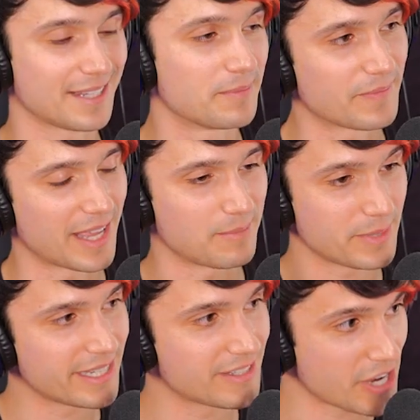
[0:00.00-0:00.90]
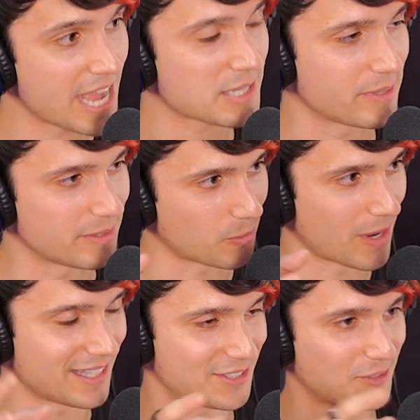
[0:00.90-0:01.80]
and me and Jasmine
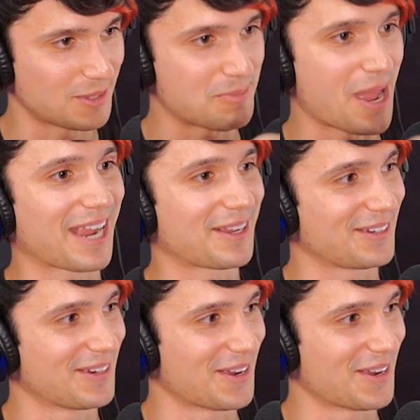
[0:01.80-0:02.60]
went to the back